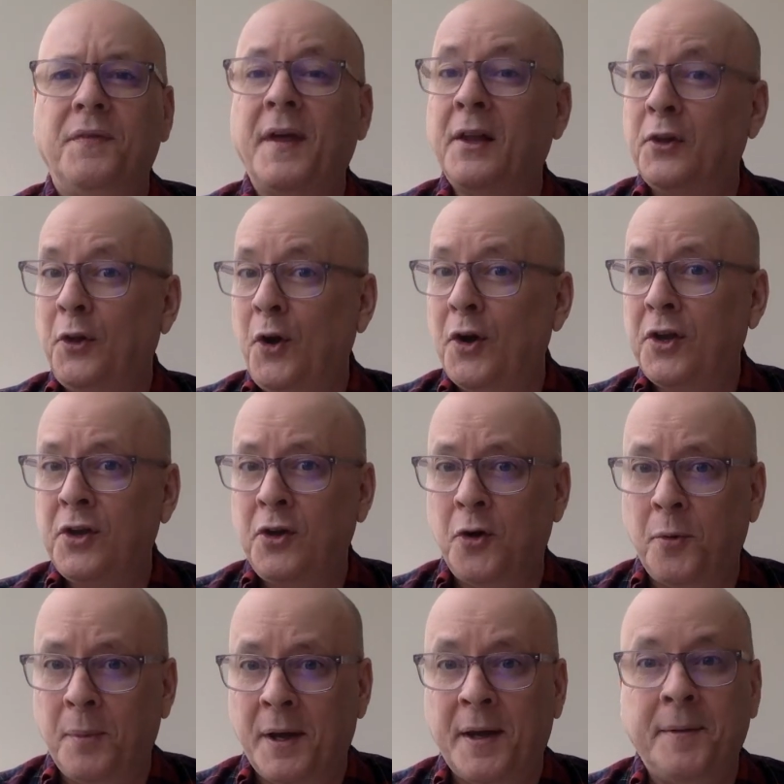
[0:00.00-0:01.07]
They look
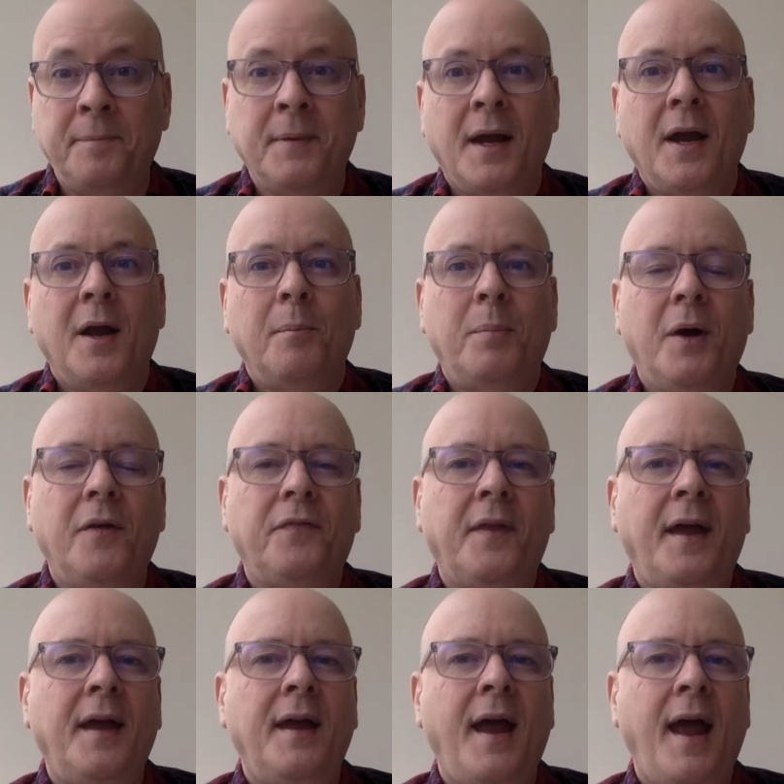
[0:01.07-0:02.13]
human, but
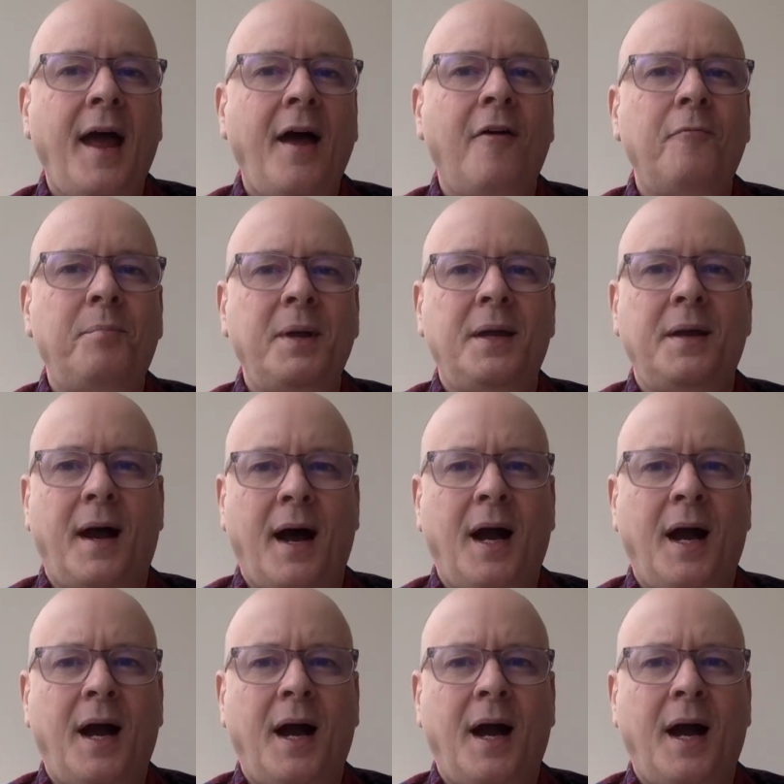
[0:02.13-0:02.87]
they have been